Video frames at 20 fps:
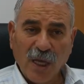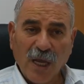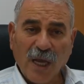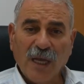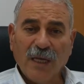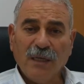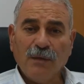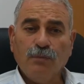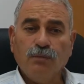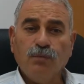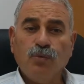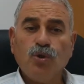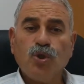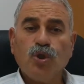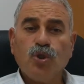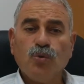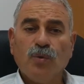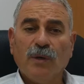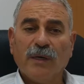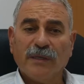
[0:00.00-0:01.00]
and
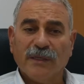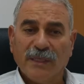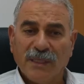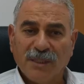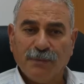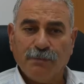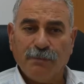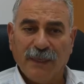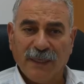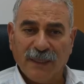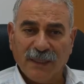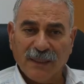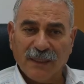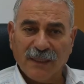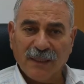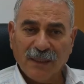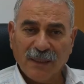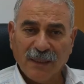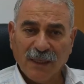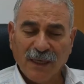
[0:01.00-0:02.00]
mutual respect